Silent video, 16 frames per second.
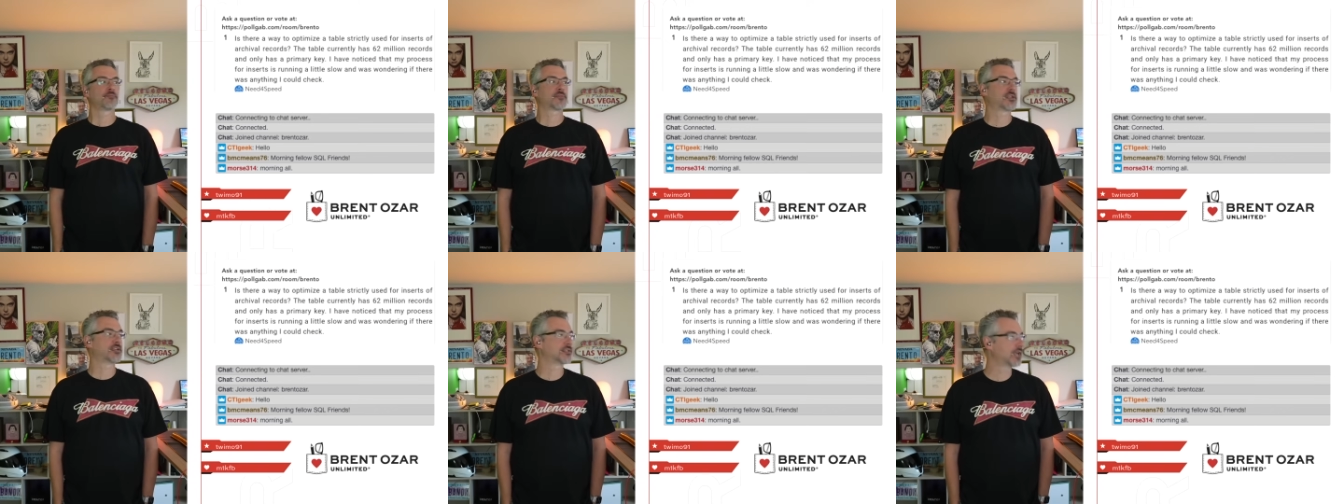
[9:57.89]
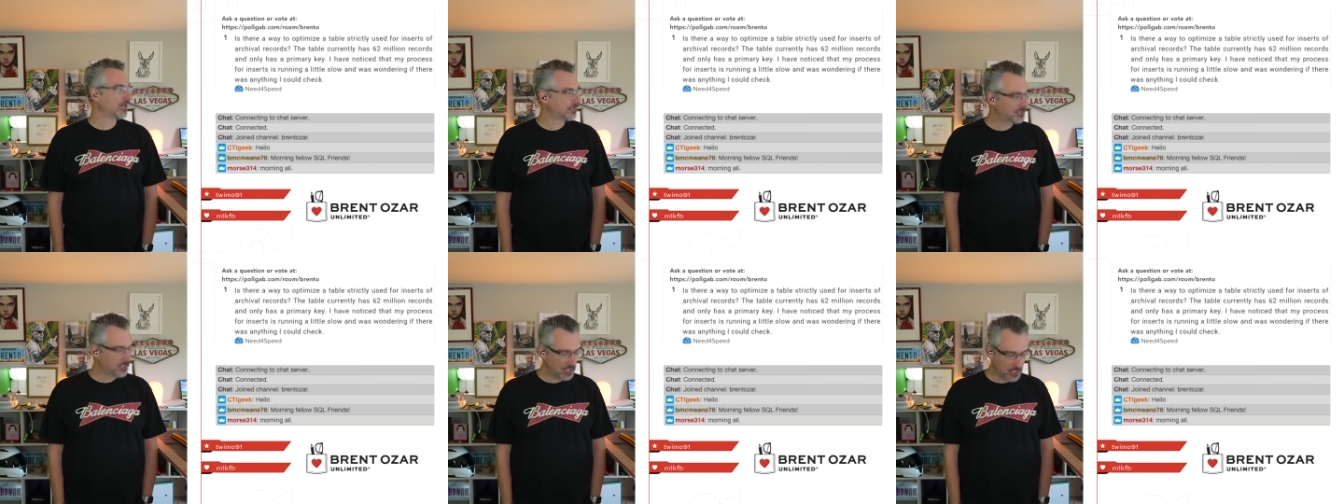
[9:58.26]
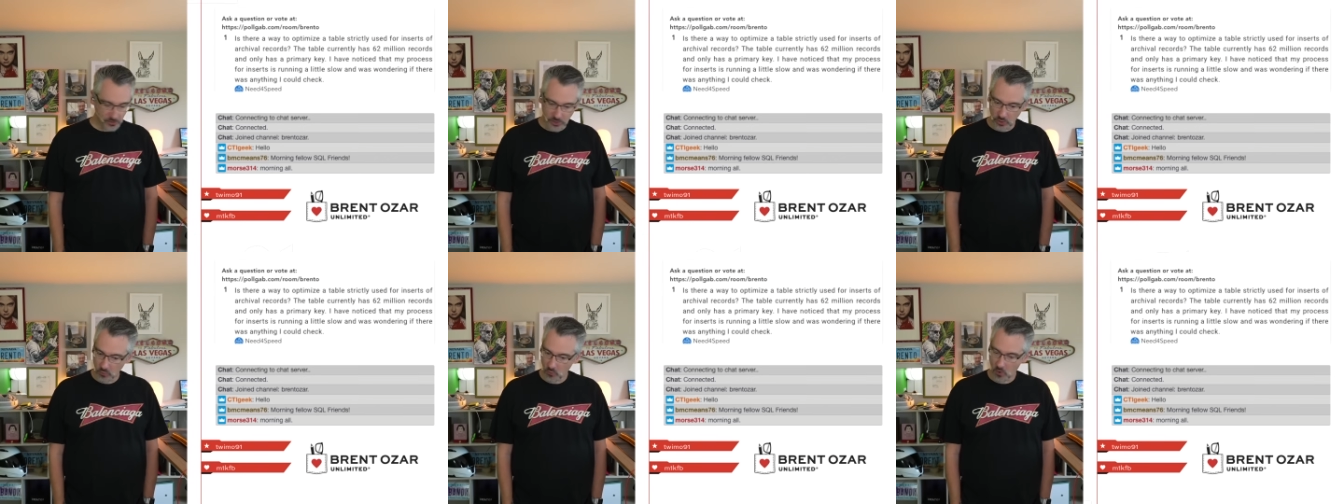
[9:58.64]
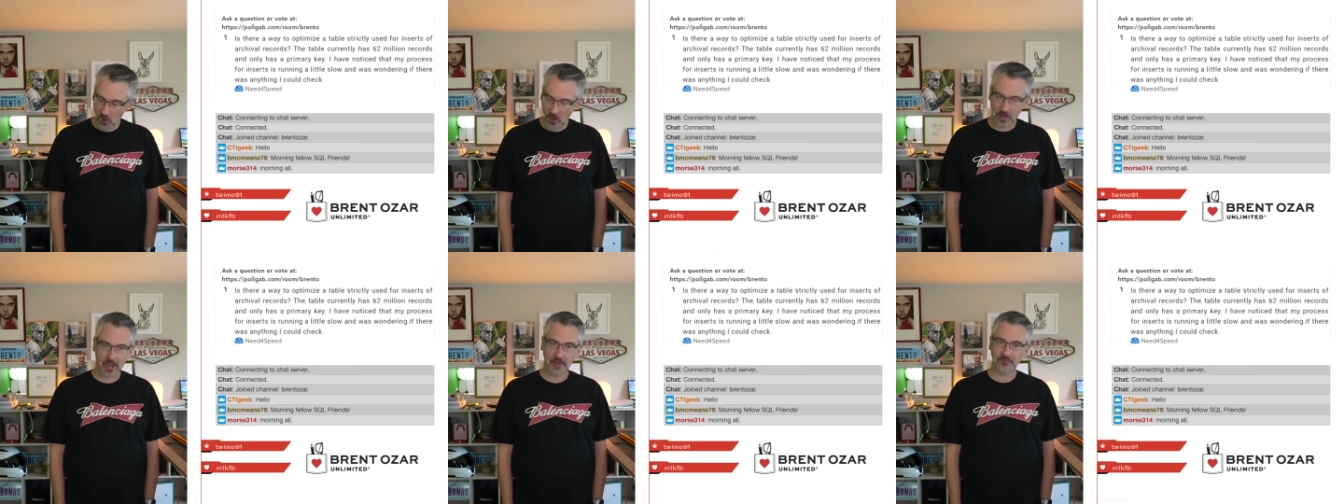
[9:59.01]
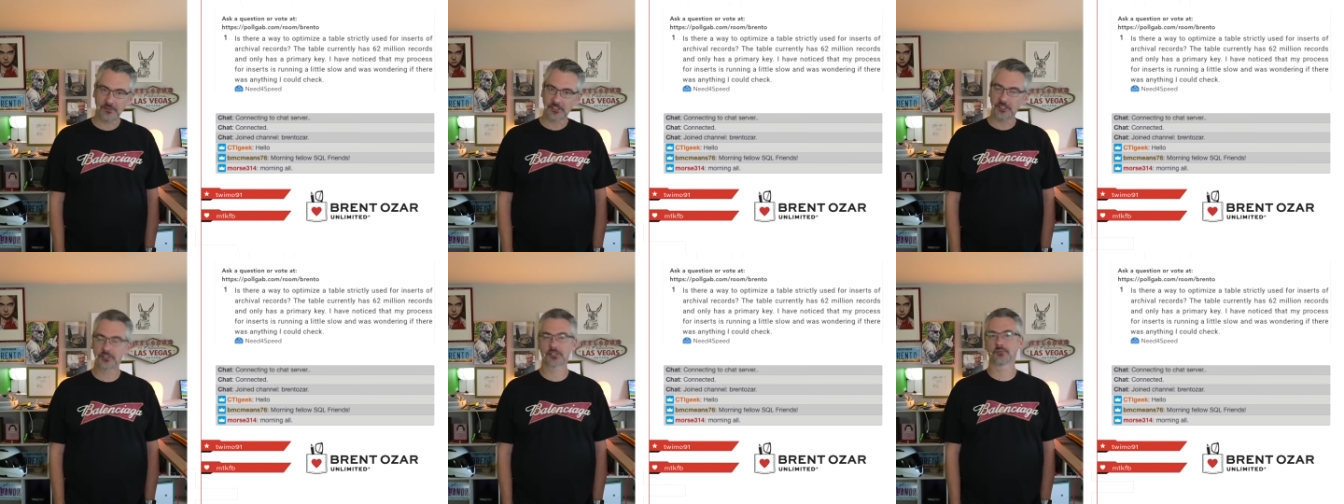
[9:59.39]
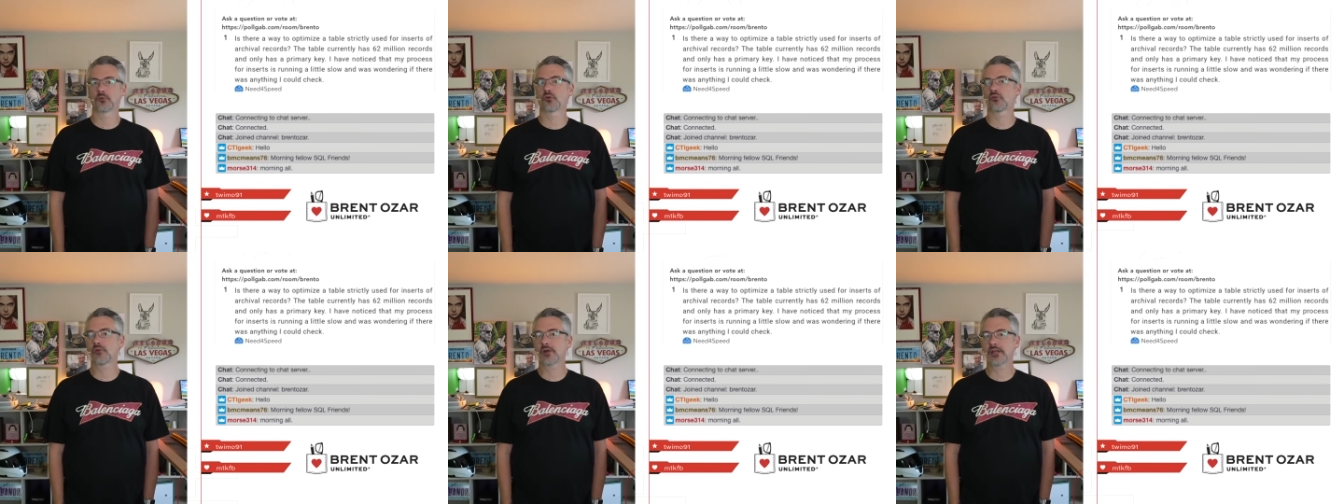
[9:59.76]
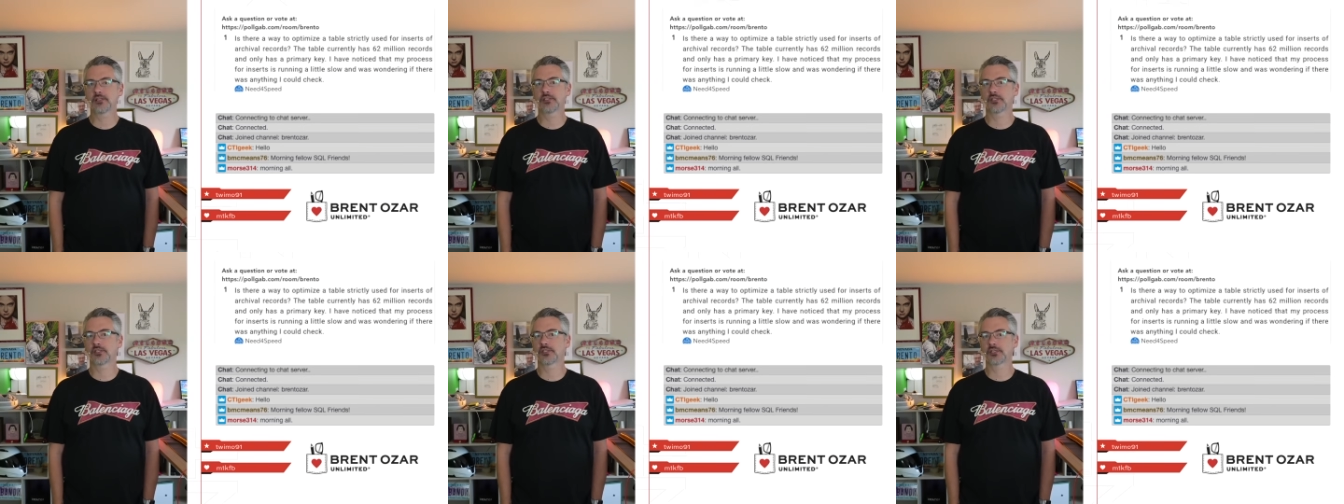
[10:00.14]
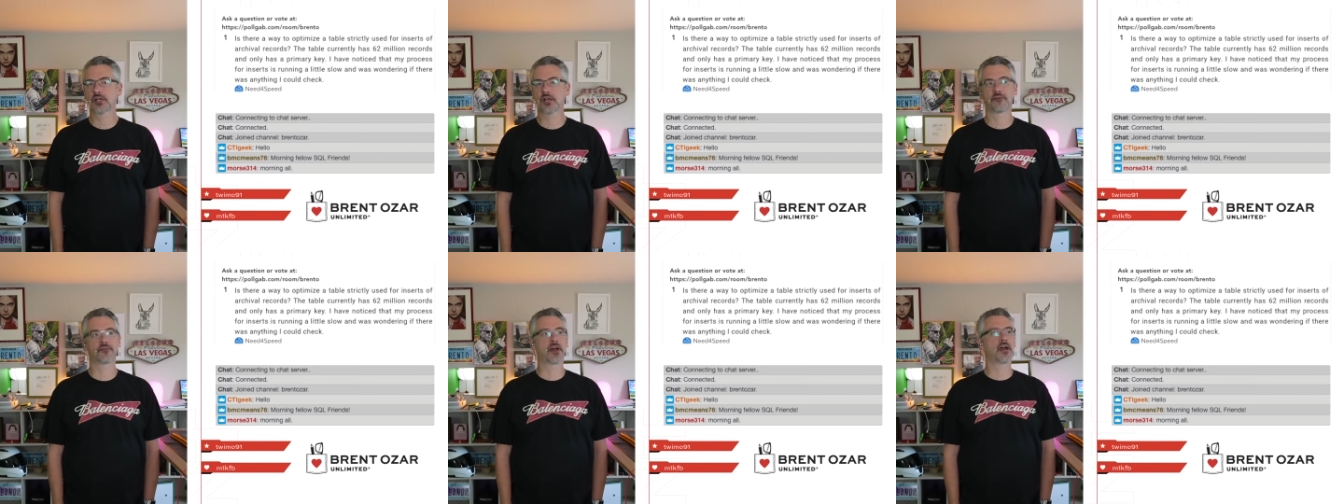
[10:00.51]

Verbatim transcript: because I tell you what, I've seen some crazy stuff.